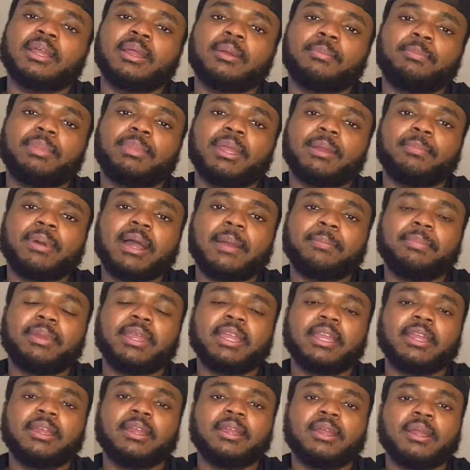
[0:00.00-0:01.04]
bit by
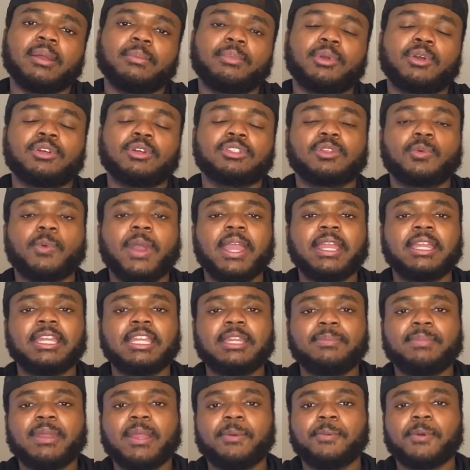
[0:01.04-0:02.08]
bit, because the way
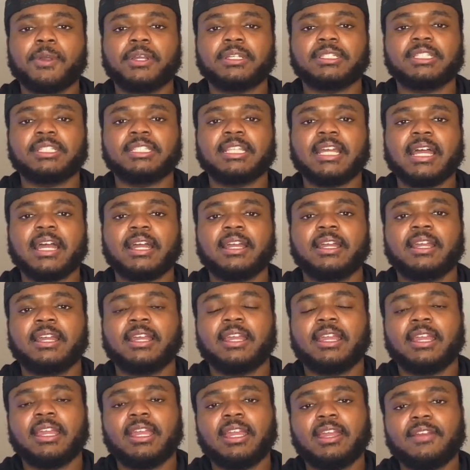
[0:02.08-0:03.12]
eBay works is that
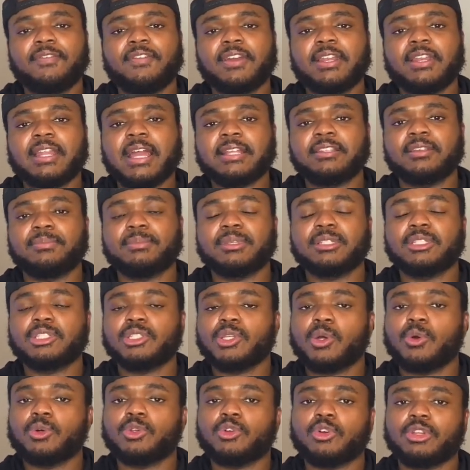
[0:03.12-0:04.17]
if an item is
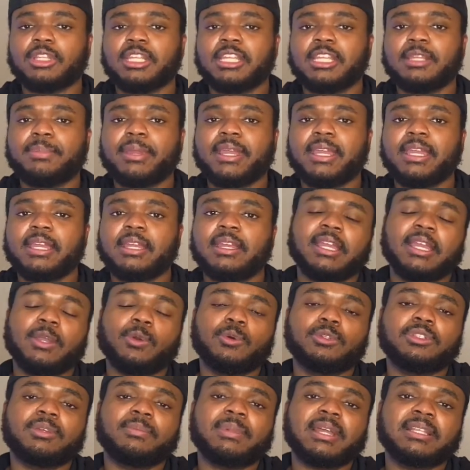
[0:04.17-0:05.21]
sold on eBay, it
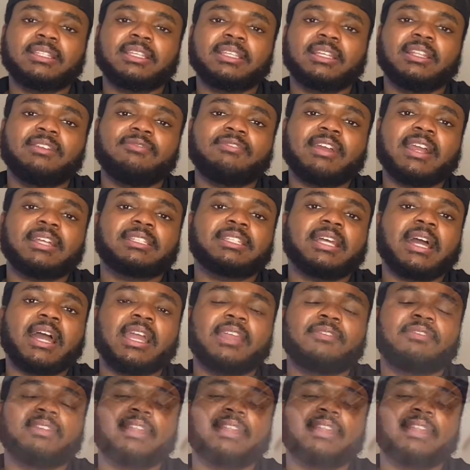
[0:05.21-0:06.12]
automatically ranks higher and